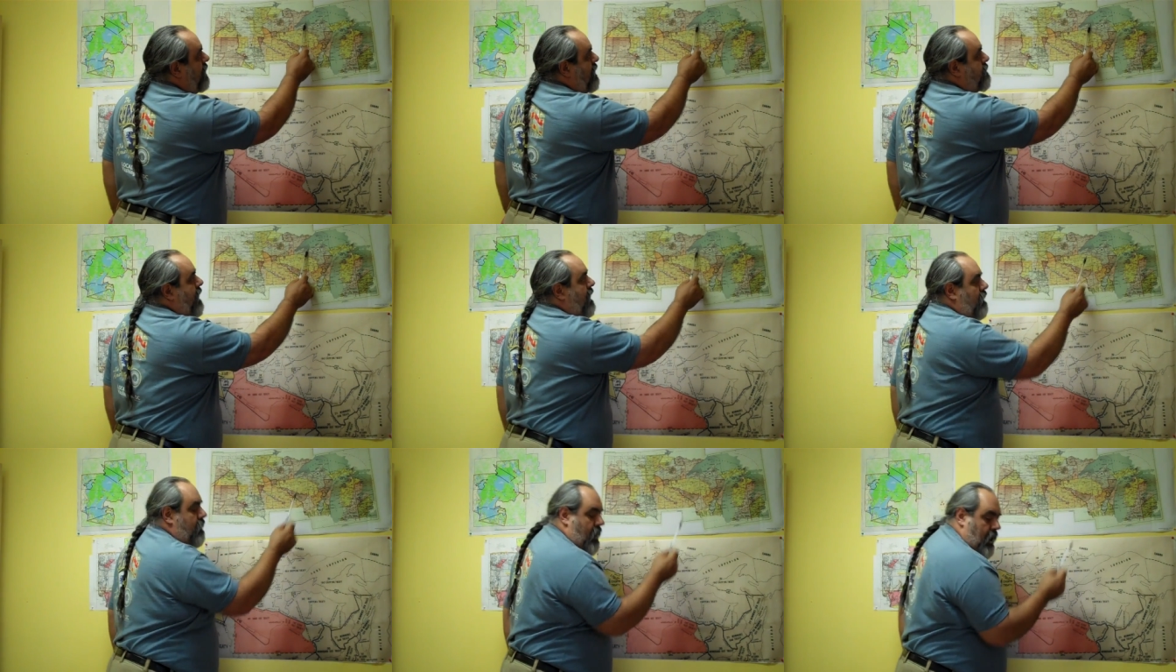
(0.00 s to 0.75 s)
be like
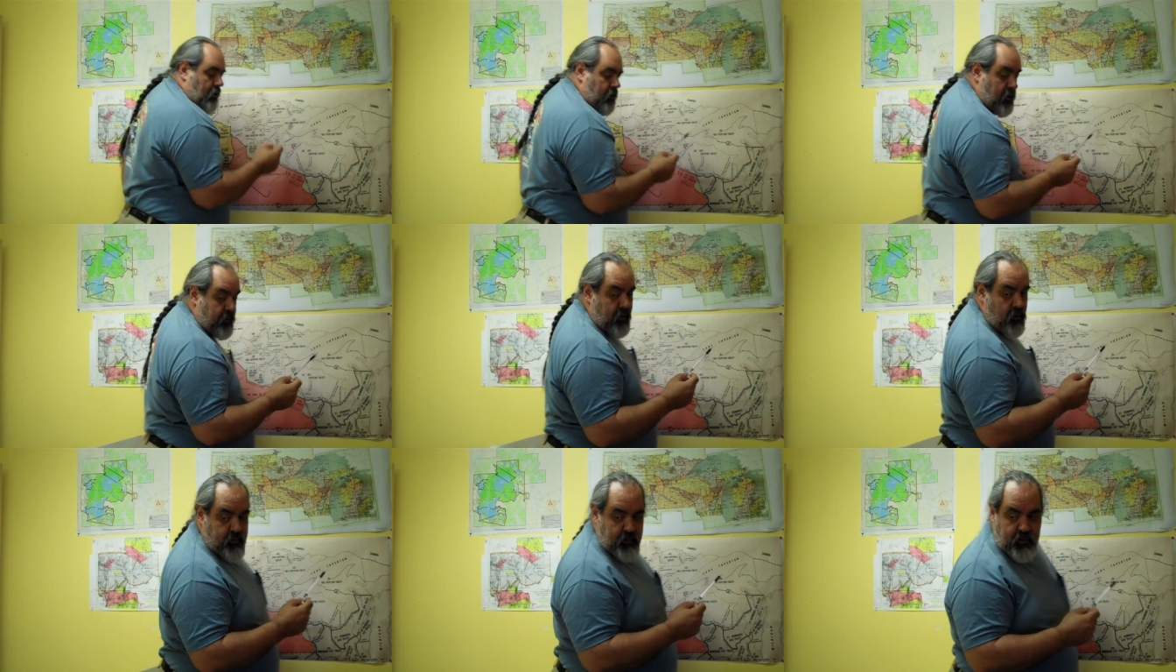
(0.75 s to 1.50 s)
Madeline Island, I
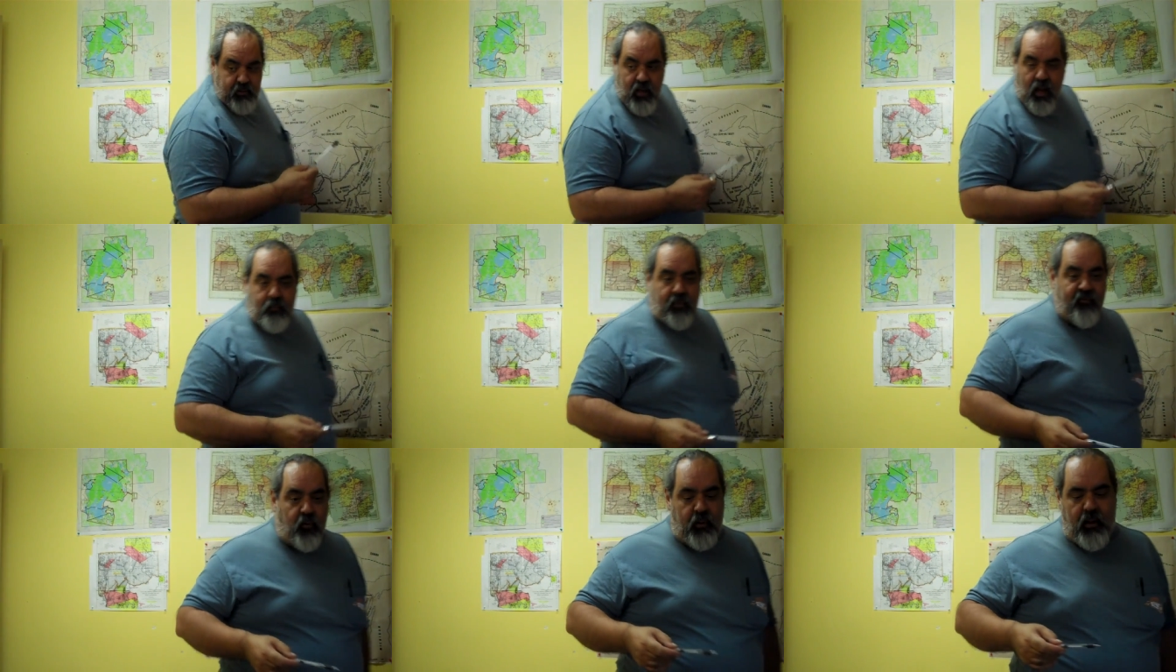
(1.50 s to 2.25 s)
think, was the stop
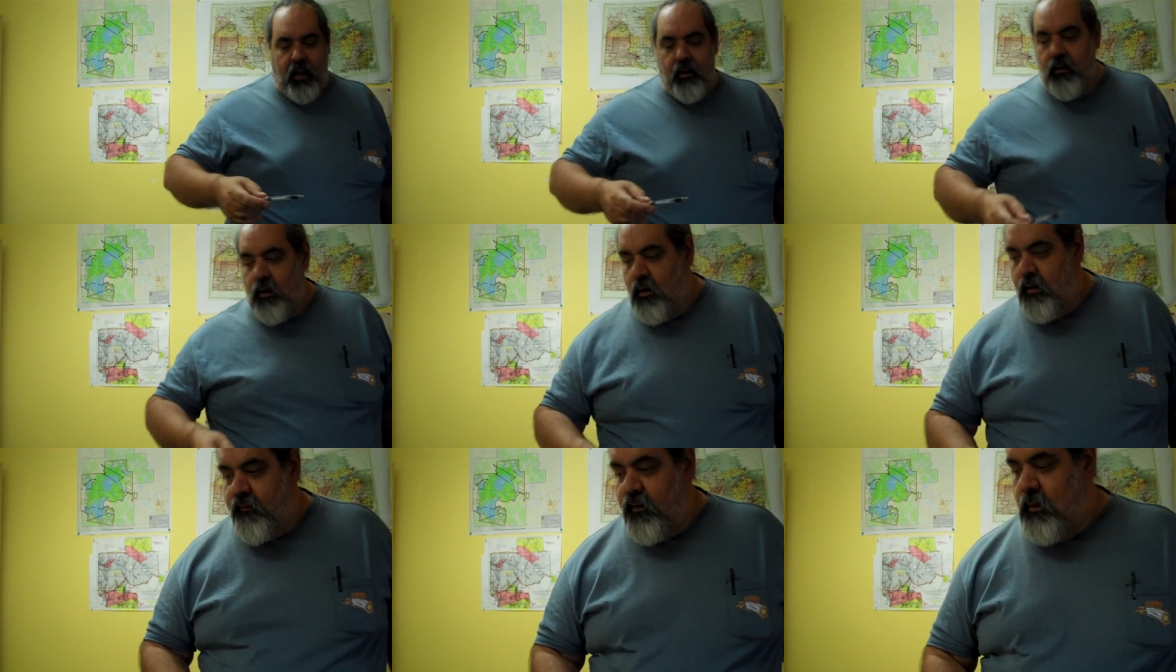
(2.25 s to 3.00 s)
before that
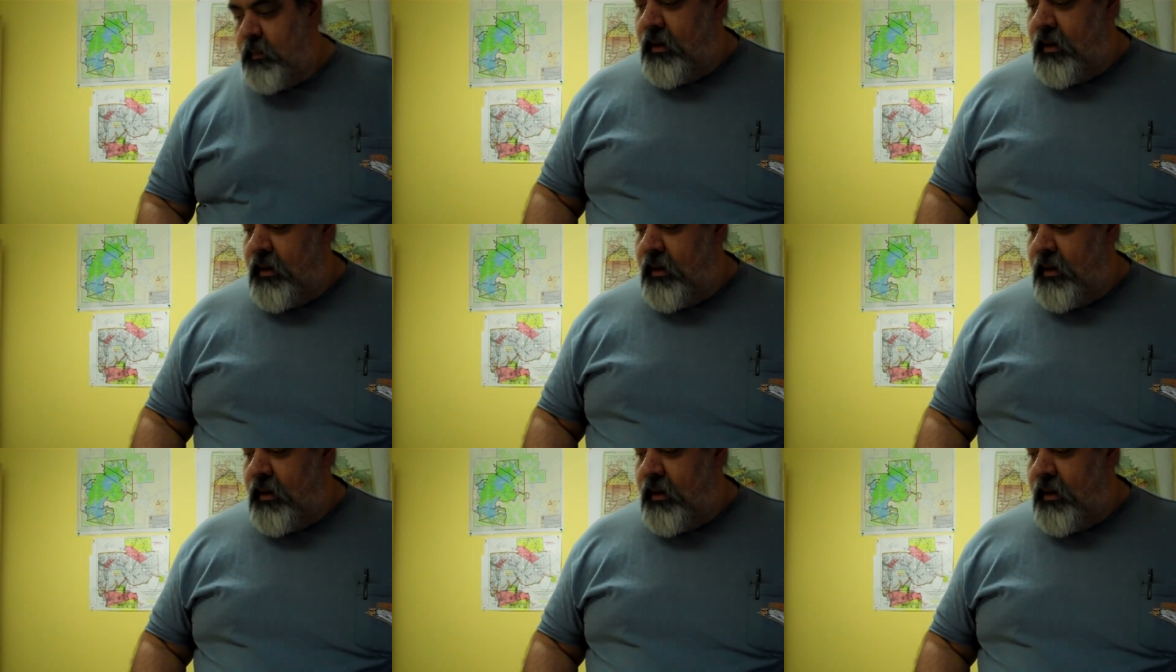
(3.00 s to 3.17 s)
for